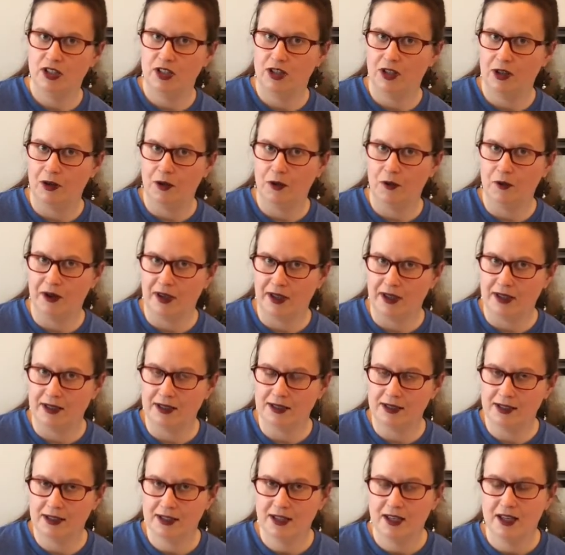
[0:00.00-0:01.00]
to you
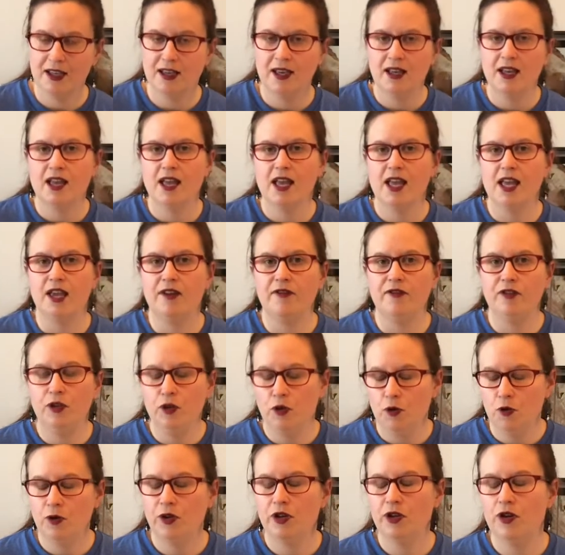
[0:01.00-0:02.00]
is, if
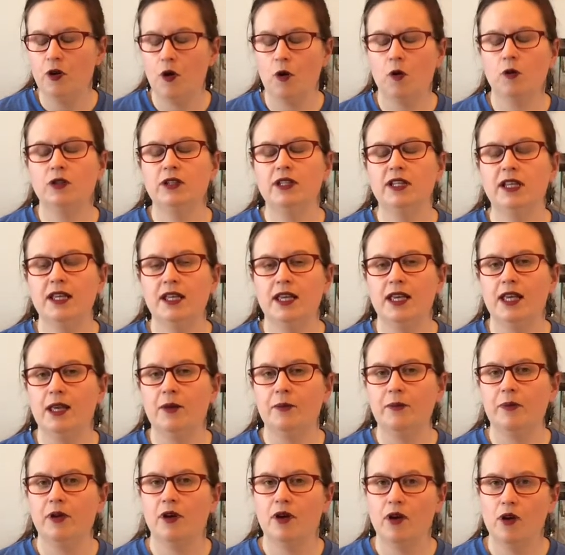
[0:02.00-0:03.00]
you could only
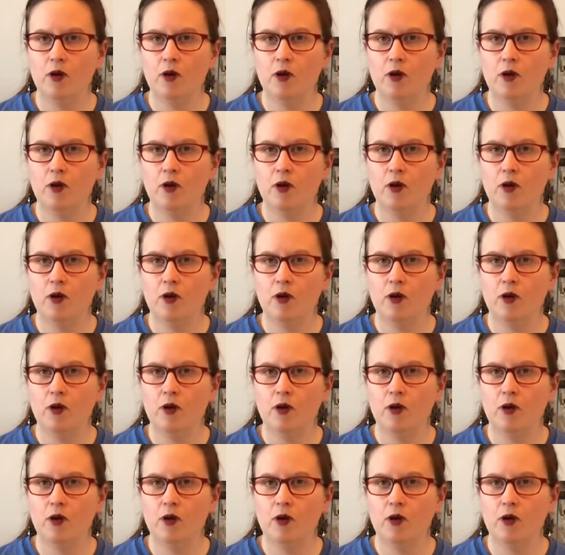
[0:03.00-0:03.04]
keep